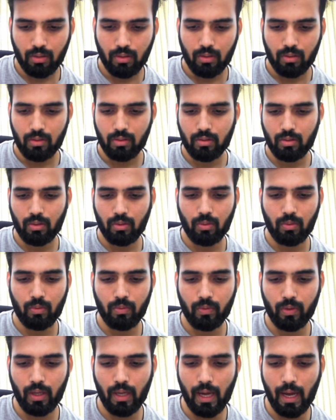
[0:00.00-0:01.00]
So
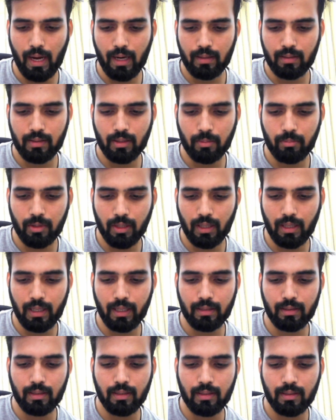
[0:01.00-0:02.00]
we had something
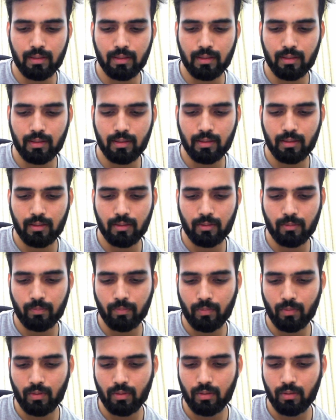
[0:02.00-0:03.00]
like this.
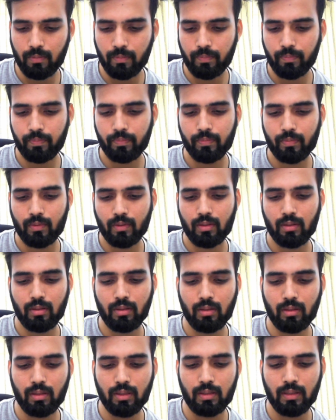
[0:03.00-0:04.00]

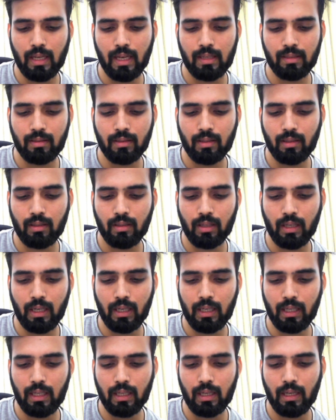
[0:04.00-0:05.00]
This has the
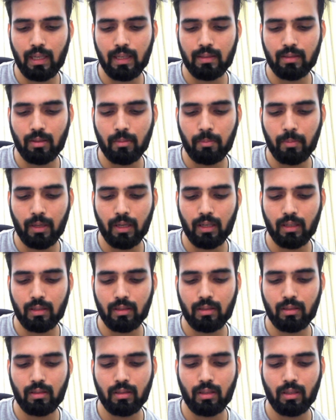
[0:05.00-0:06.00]
entire laser part
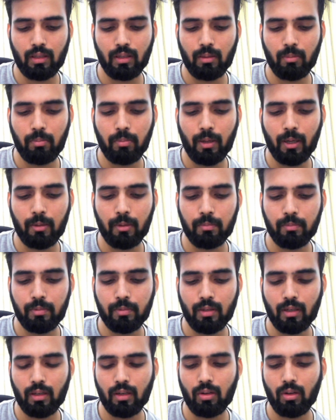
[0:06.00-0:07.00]
and
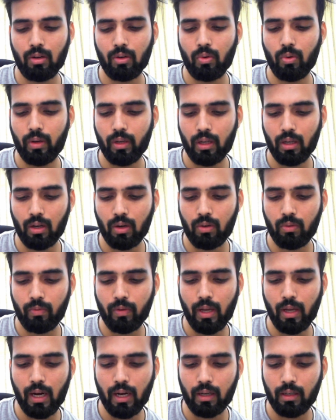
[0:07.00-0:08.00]
pumps and all going around.
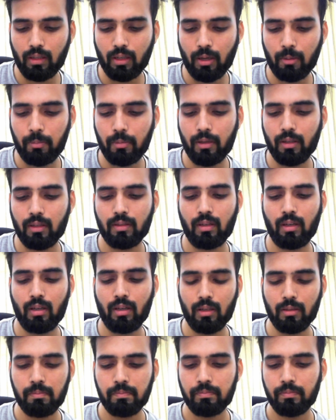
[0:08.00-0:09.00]
We had coupler
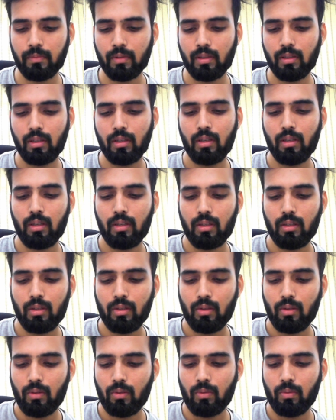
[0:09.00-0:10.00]
here
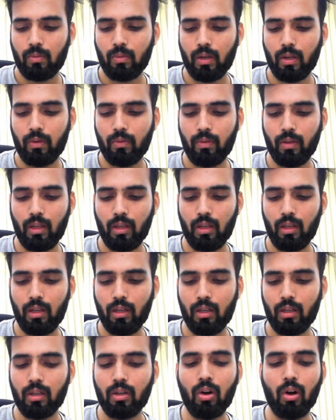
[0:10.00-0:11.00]
where
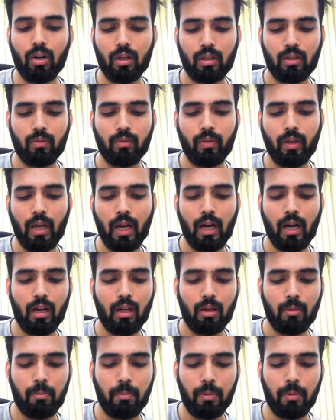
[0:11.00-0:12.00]
we had
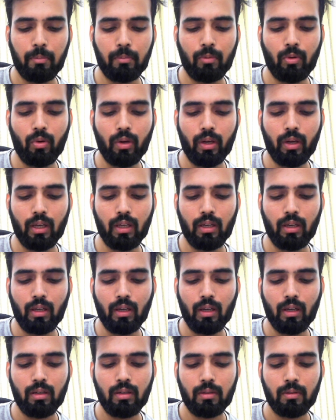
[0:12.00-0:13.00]
our pump going in
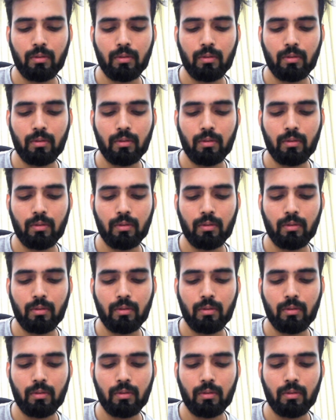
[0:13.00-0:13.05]
here.